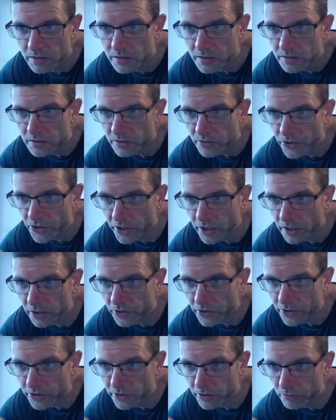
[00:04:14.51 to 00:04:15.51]
So you, you,
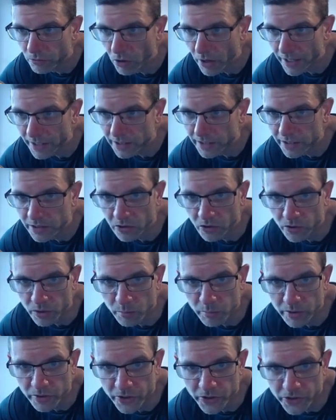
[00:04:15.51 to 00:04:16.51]
you right click on
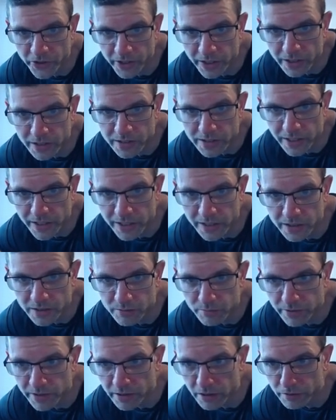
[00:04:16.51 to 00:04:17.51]
them and then you get the settings
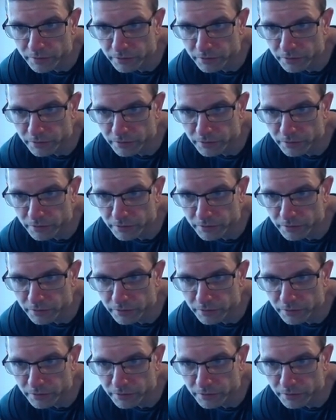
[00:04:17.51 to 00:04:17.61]
window